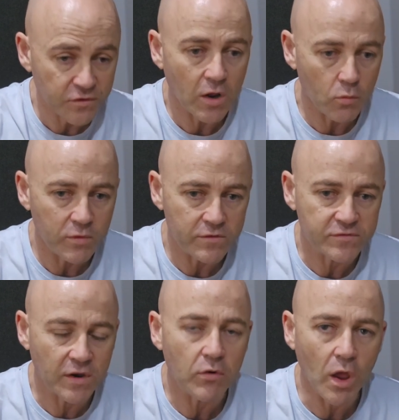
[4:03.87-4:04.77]
you know, with a
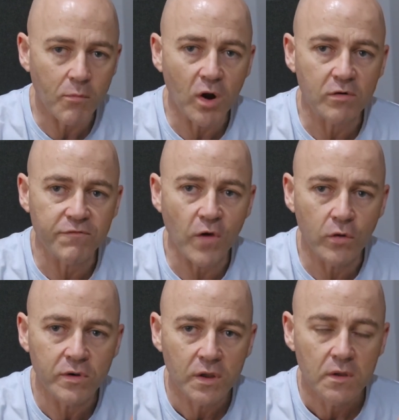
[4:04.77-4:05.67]
stereo
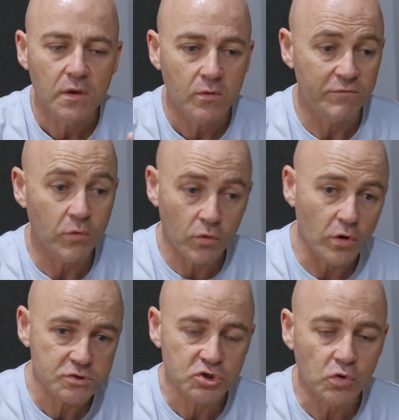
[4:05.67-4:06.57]
microphone. If you're
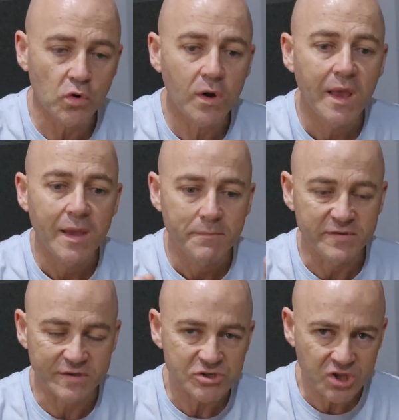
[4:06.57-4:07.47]
not sure,
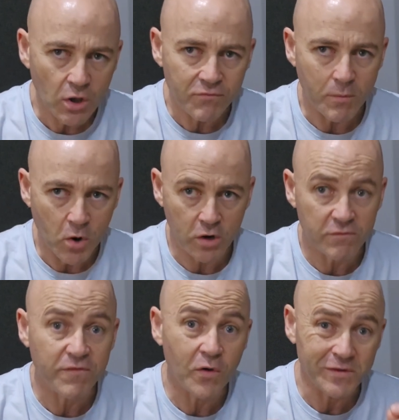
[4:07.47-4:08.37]
positioning of the
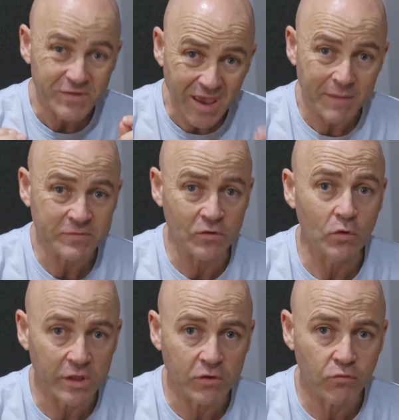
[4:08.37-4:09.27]
microphone is
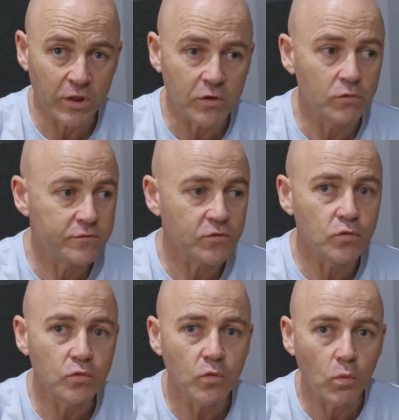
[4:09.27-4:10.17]
absolutely critical
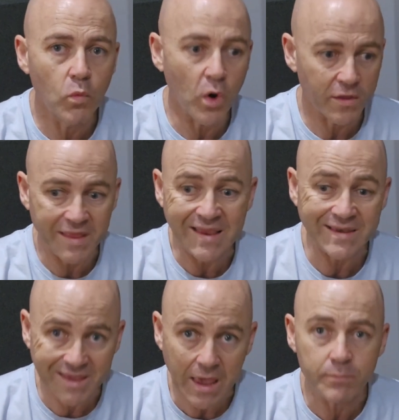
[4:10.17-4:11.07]
to what
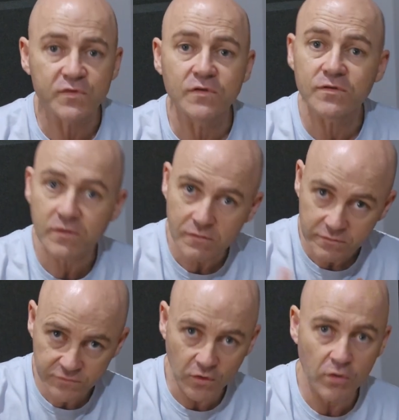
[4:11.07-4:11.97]
it captures,
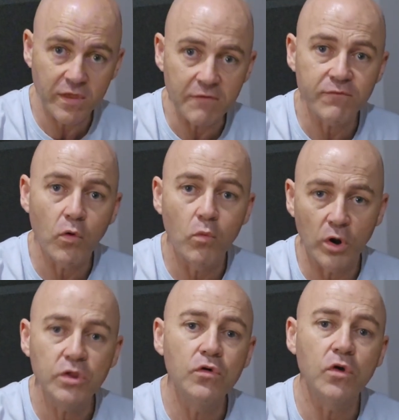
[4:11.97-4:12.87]
so therefore
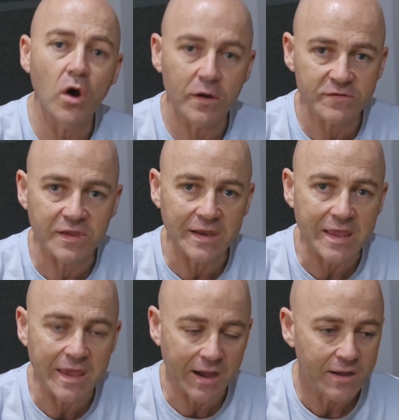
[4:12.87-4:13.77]
what you guys can
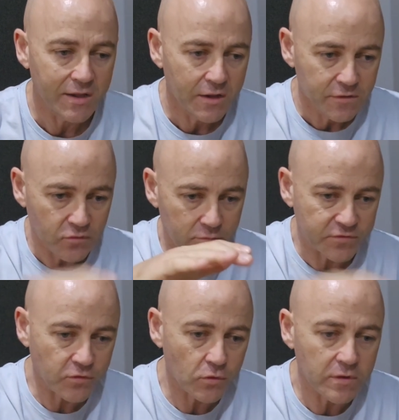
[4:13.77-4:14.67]
hear. So I'm
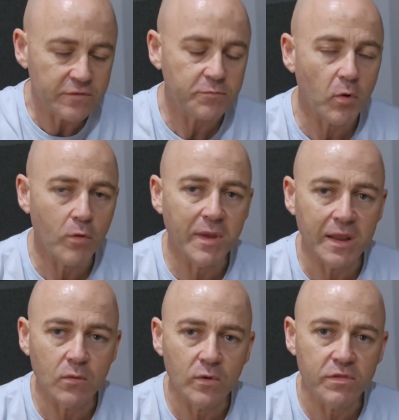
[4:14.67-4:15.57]
still
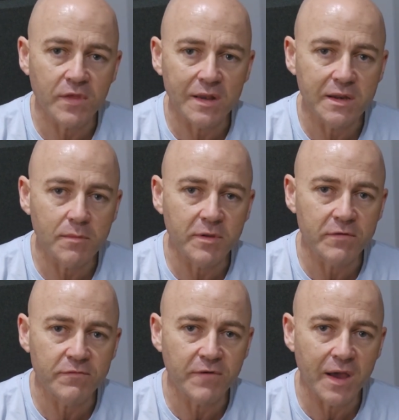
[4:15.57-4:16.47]
experimenting with a little bit of